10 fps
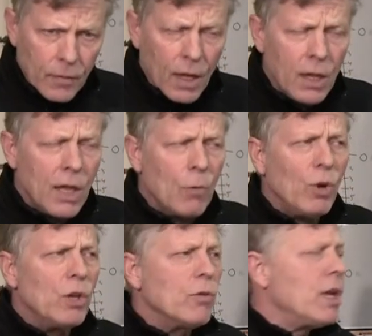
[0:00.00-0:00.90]
And then
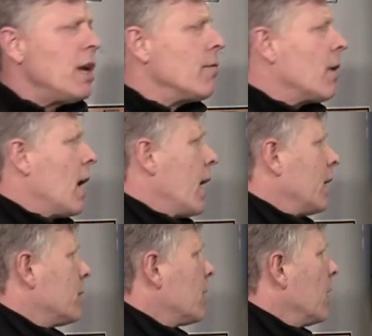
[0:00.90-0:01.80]
we do heat
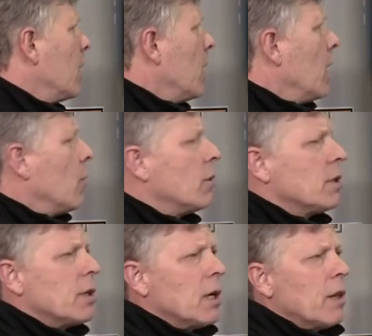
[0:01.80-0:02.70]
rise, which
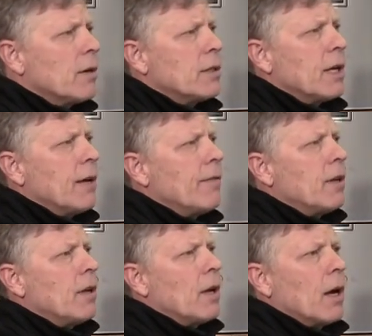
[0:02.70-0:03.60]
is another
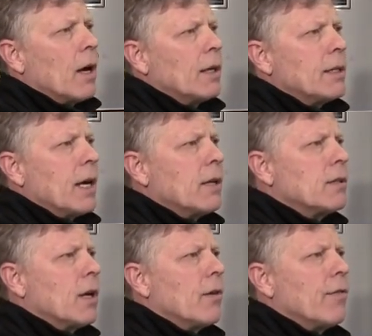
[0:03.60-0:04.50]
safety
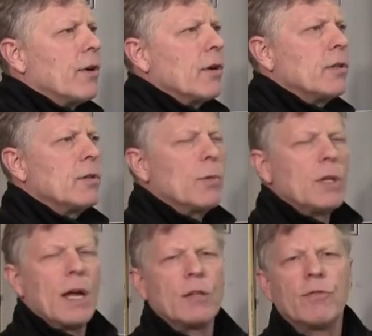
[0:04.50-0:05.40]
test on furnaces, but
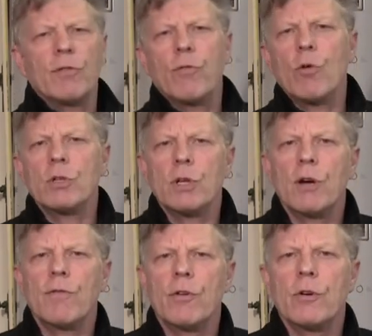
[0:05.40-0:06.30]
that's for forced
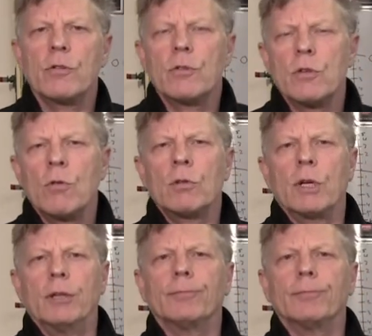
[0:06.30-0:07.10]
air furnaces only.